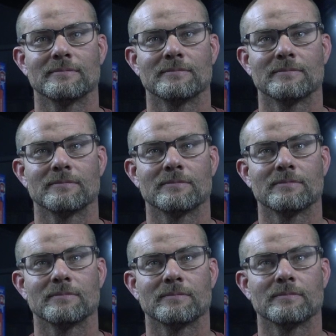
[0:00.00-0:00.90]
pressure
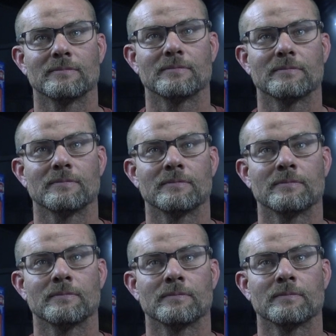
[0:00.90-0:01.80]
late from Shane
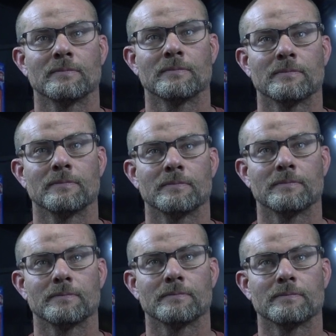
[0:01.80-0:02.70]
Wolf. Uh, well,
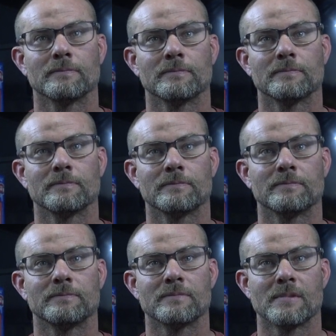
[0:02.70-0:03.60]
tell me about the
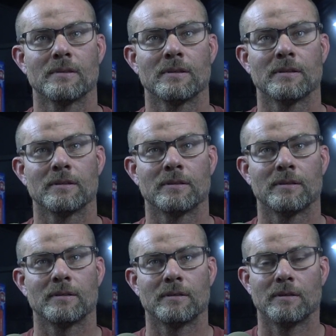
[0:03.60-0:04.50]
race. Uh, how was it out
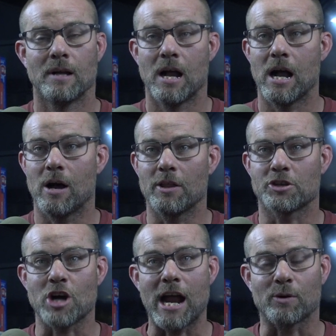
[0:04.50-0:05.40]
there? Oh, the
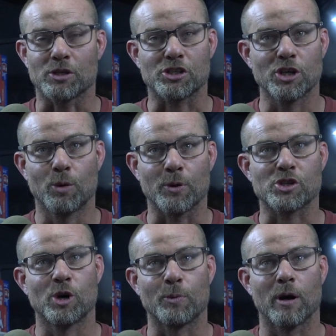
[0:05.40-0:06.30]
track was super,
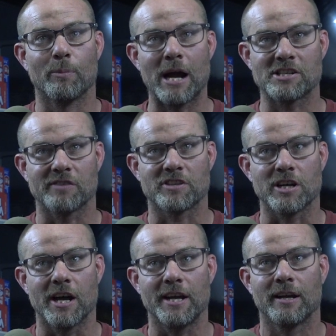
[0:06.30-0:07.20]
super abrasive
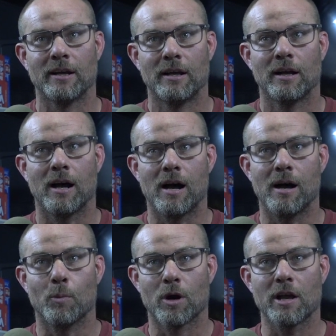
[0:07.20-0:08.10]
tonight.
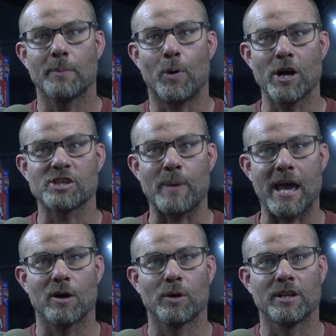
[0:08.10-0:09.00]
Um, we're in a points
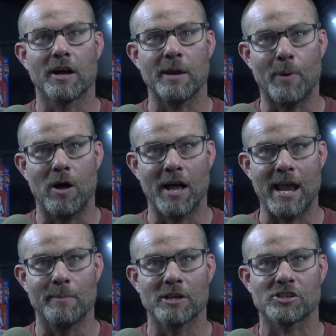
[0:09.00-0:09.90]
battle with Dougie Paul
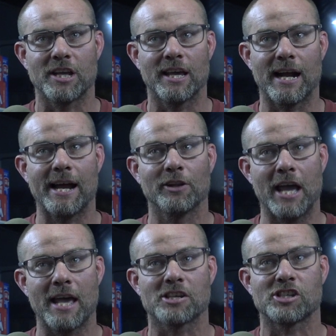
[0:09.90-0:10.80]
Hamus, and I only
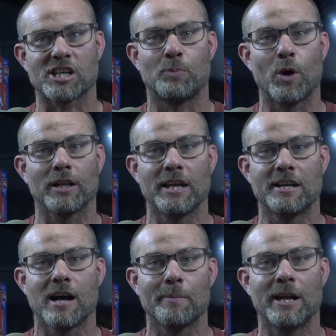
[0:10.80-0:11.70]
had a six-point
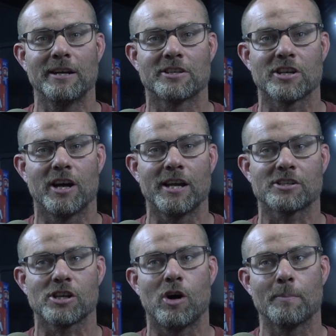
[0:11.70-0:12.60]
lead coming into tonight,
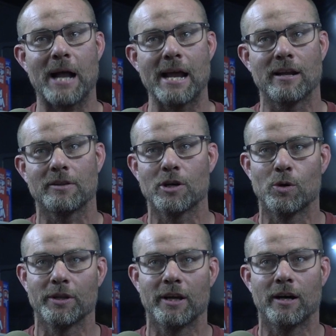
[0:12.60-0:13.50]
so I'm kind of
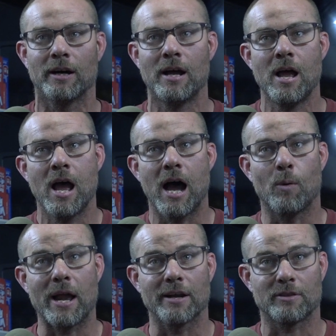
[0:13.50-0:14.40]
doing. the. Uh, I
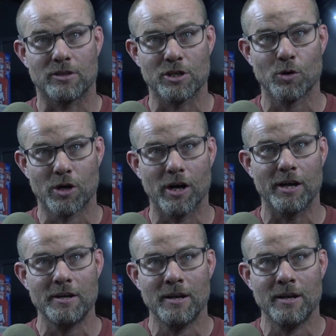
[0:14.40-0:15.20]
want to do good.